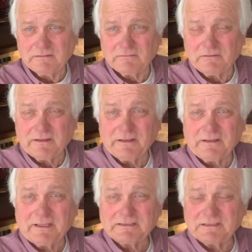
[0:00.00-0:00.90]
Well, and
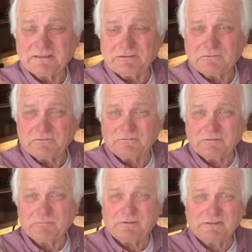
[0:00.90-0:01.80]
that's how we
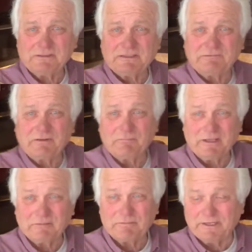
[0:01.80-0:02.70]
build and we
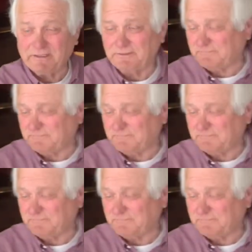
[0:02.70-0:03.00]
bake bread.